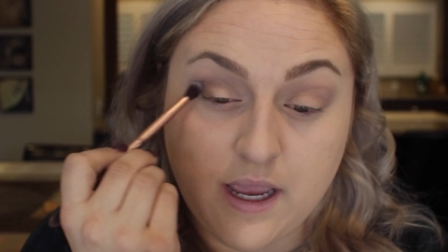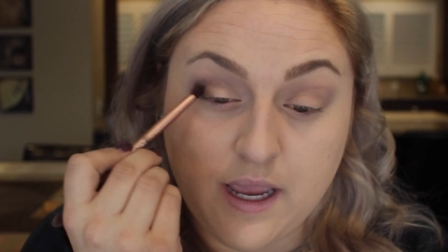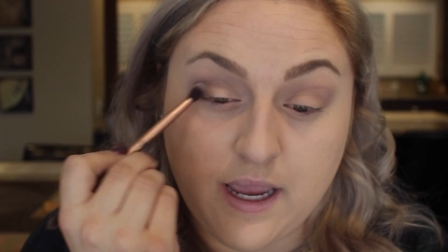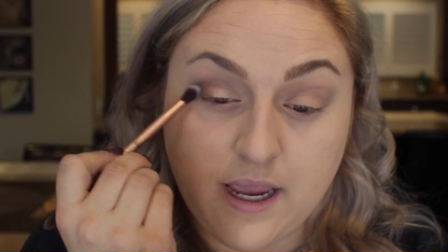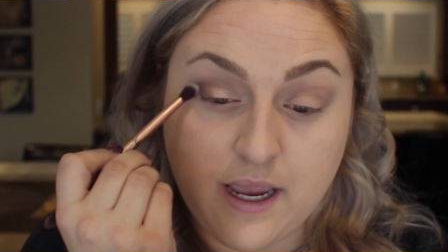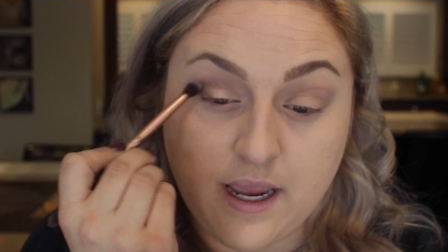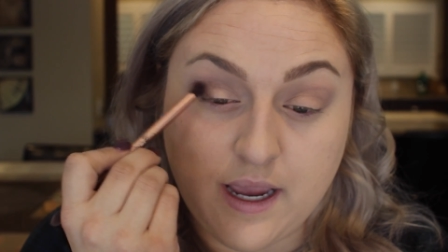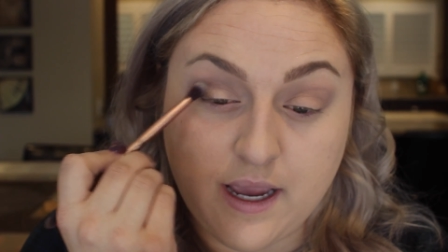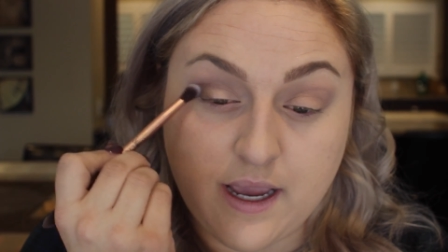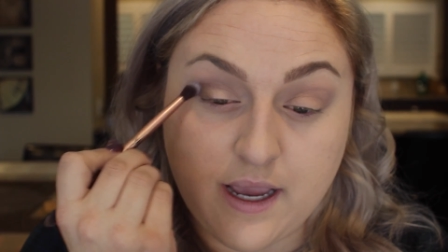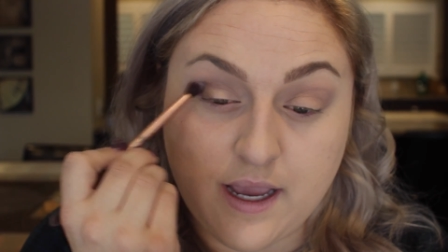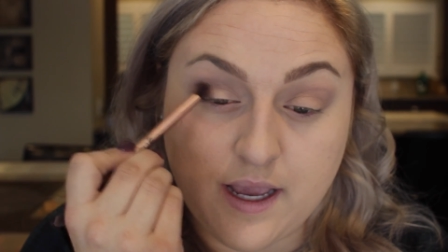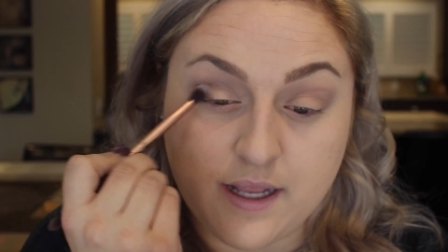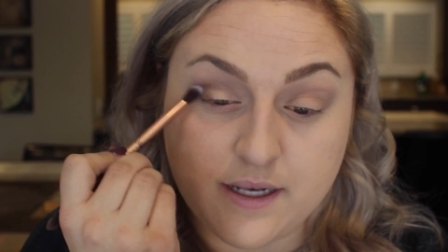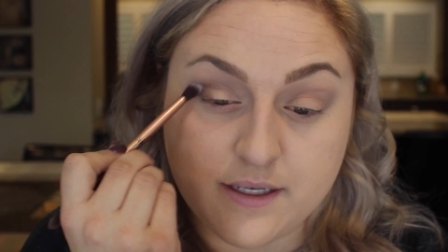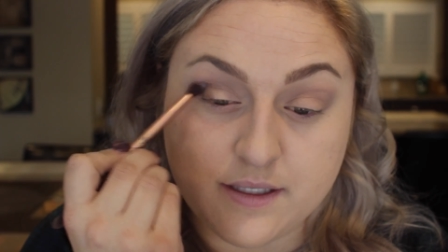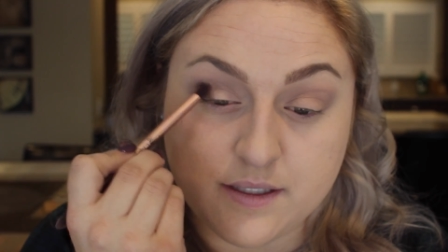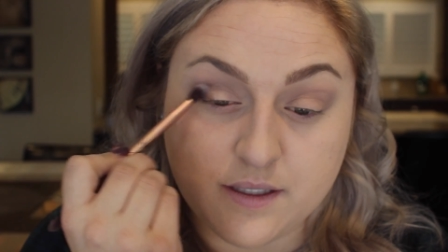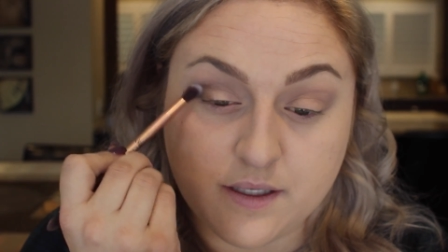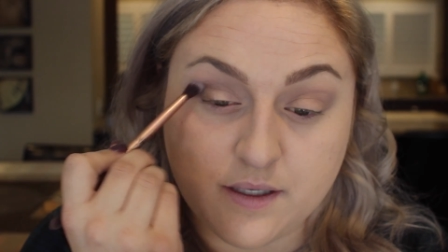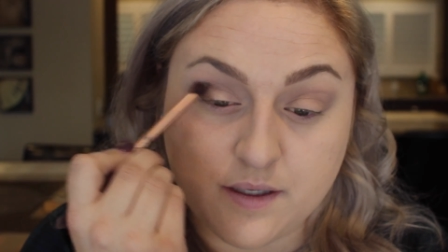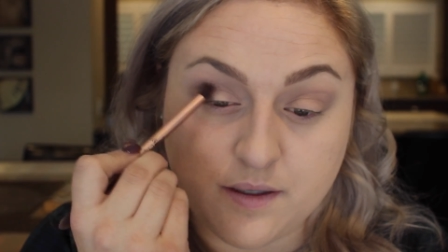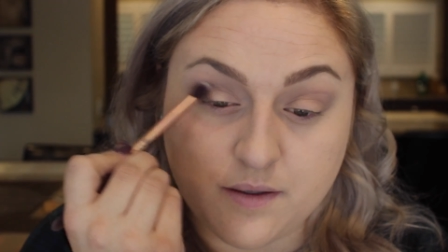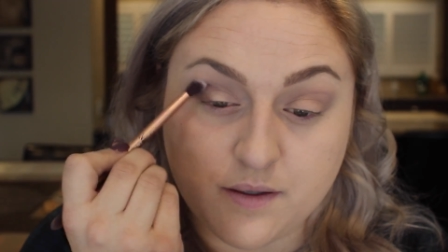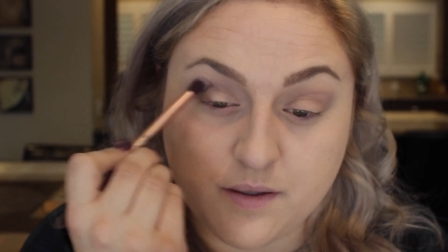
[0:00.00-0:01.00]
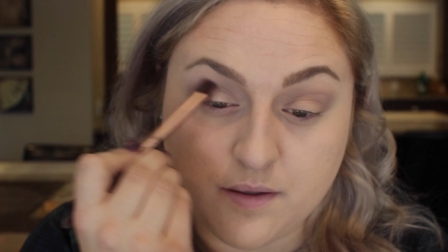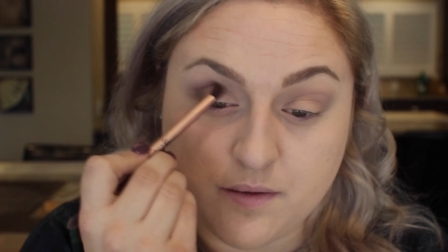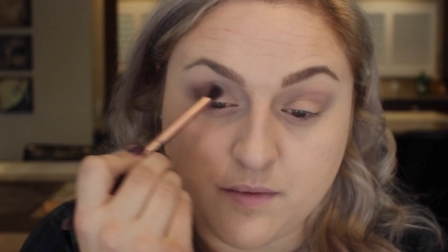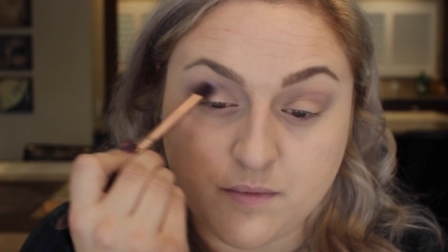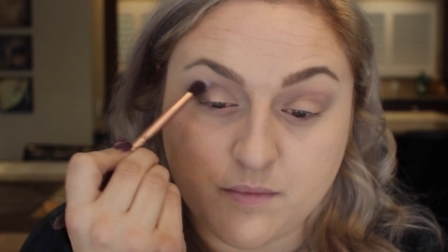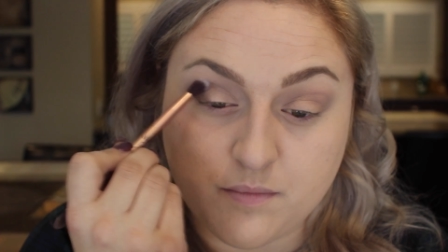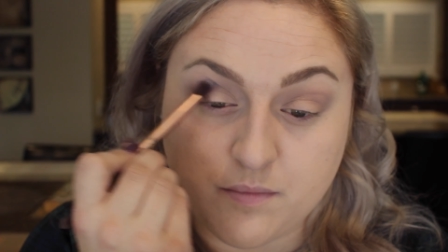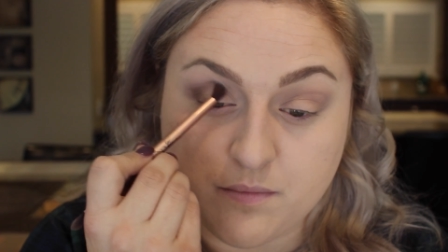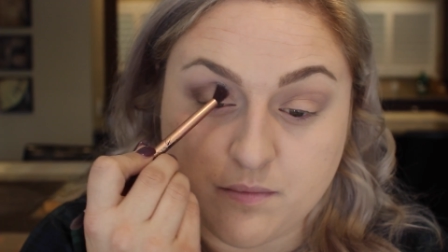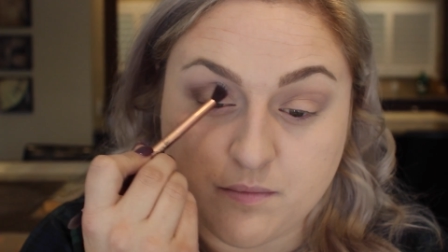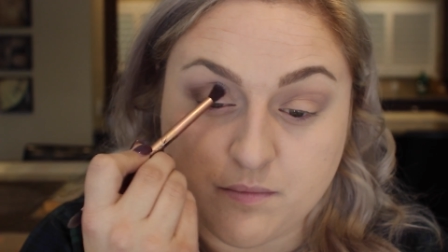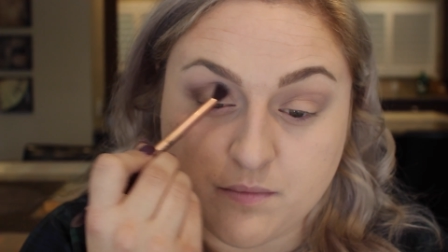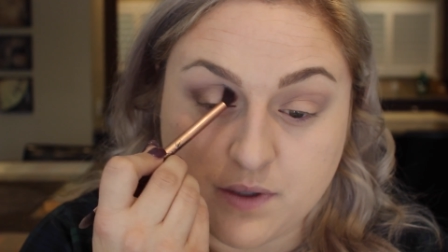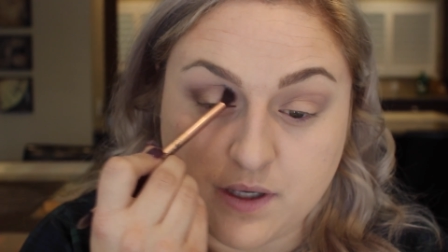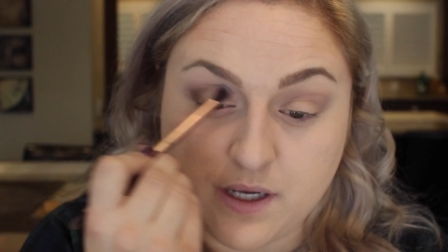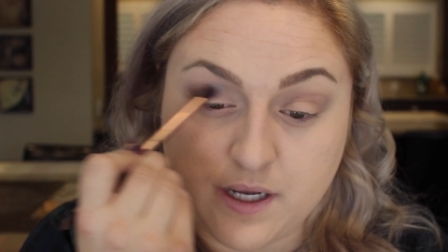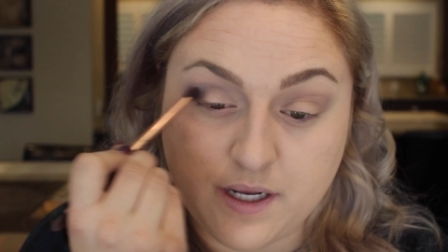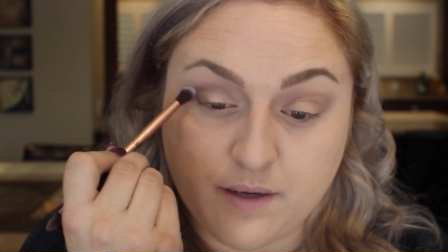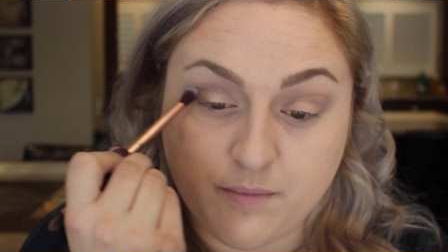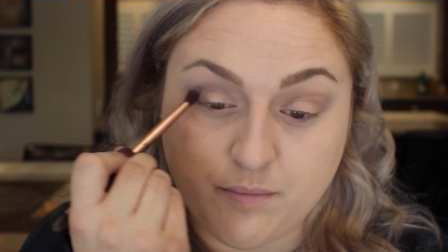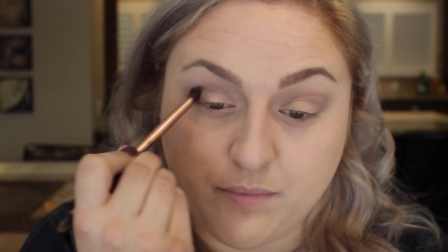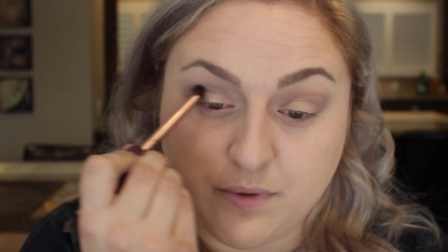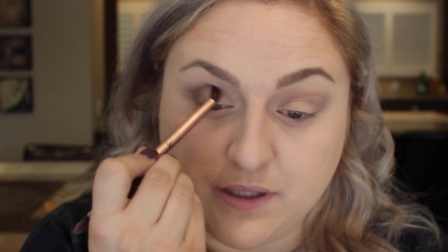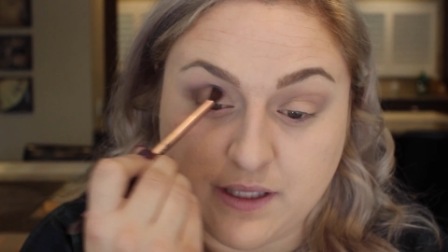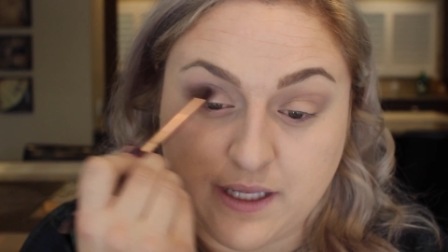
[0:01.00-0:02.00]
and
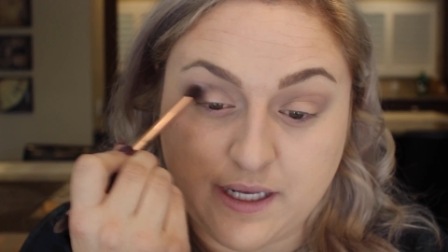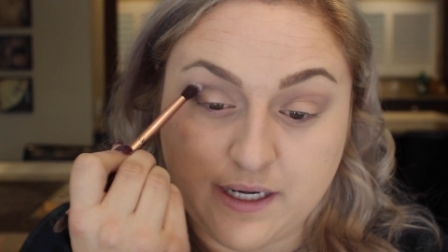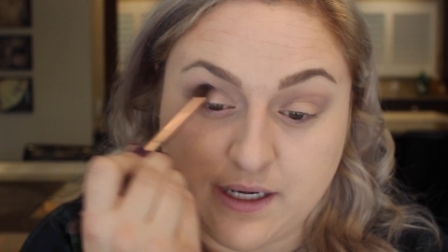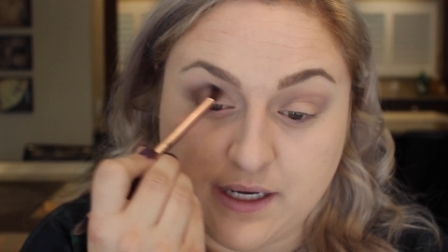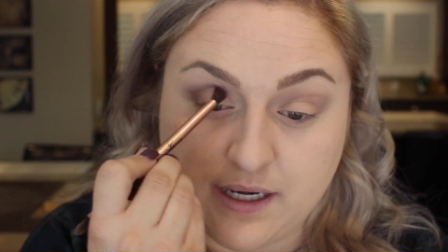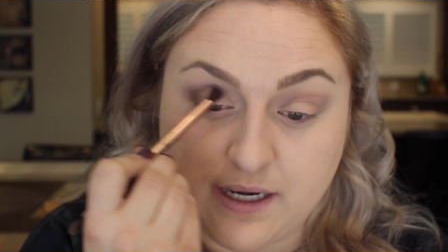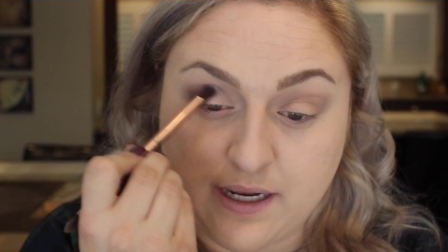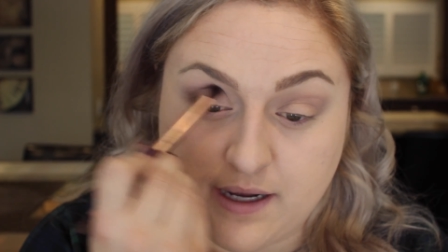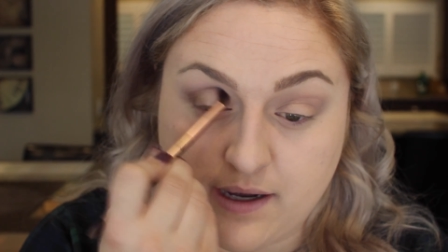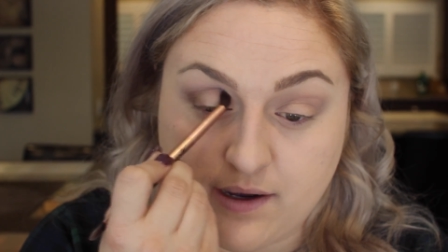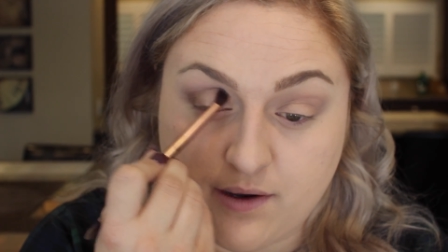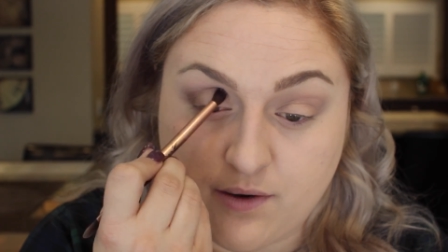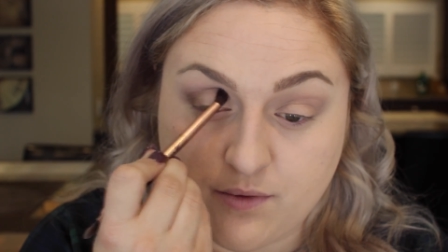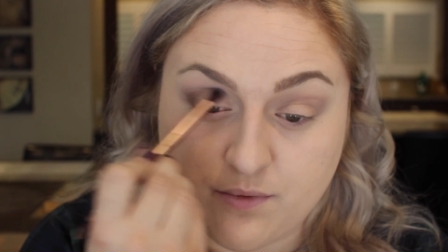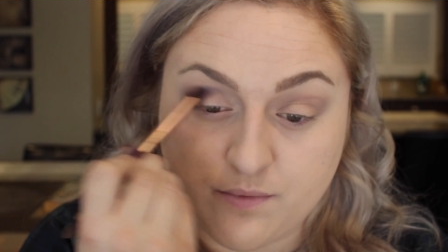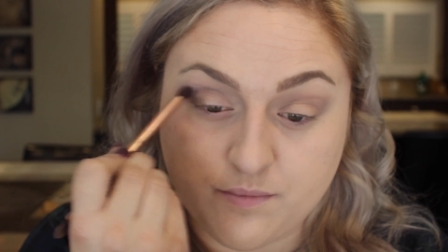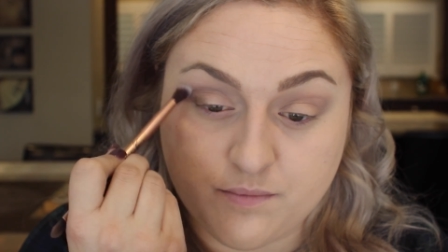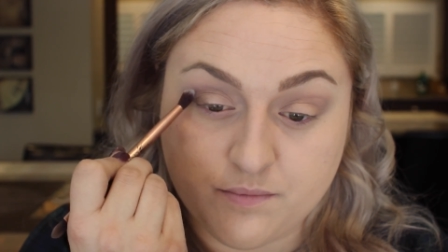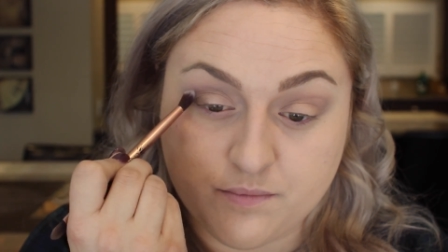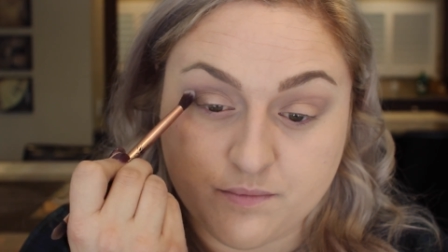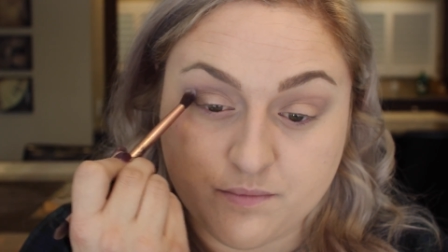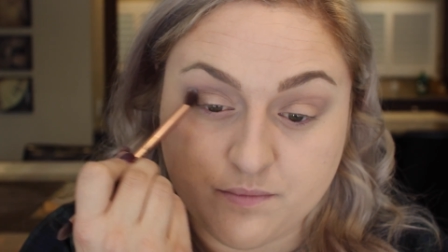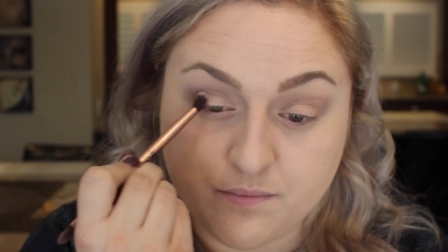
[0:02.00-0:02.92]
kind of blend it out.